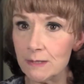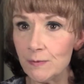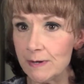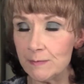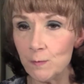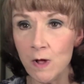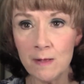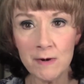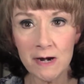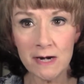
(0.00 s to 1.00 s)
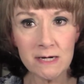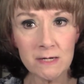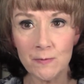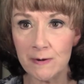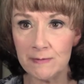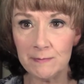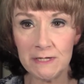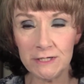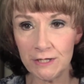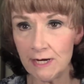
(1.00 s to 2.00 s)
Wear them to Walmart, wear them to
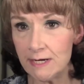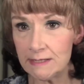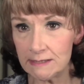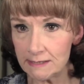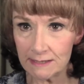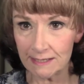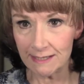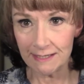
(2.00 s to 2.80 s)
BJ's,